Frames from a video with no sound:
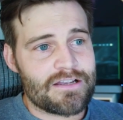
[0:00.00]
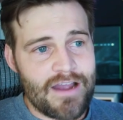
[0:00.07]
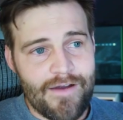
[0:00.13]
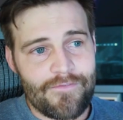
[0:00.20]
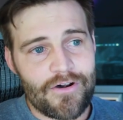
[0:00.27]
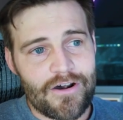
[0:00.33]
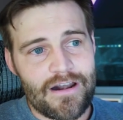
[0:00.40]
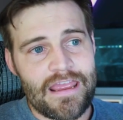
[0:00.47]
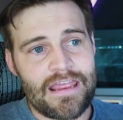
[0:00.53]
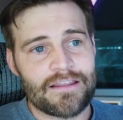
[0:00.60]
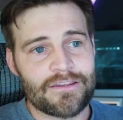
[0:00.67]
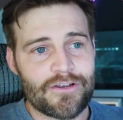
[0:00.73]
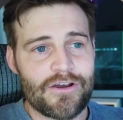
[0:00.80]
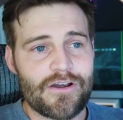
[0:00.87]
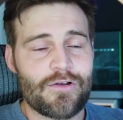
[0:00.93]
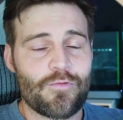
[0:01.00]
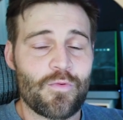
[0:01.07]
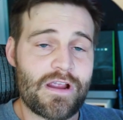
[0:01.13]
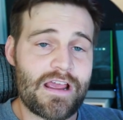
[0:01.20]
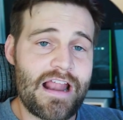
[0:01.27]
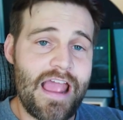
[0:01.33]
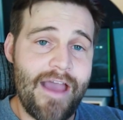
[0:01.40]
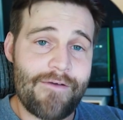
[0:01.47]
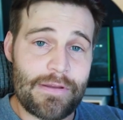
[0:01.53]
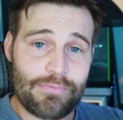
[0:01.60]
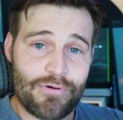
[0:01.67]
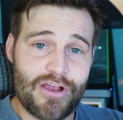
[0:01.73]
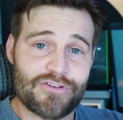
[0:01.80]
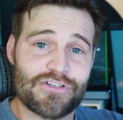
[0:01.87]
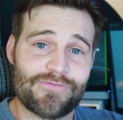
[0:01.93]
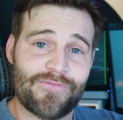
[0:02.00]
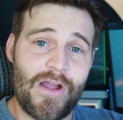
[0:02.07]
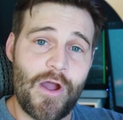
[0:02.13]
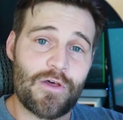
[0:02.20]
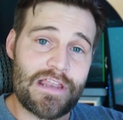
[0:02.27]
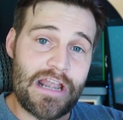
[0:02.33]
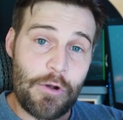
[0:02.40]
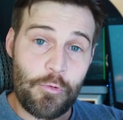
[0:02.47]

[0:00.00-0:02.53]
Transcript: cover and learn, we're gonna have a project file and a